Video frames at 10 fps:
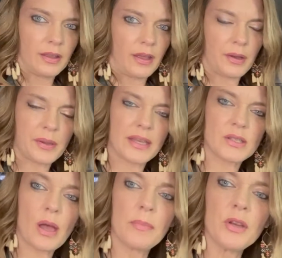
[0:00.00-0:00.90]
Okay,
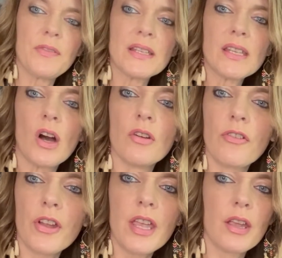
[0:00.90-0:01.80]
so I moved this
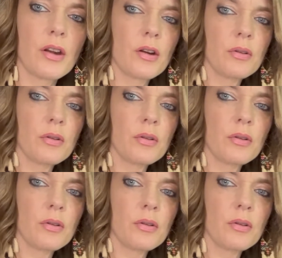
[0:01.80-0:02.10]
over here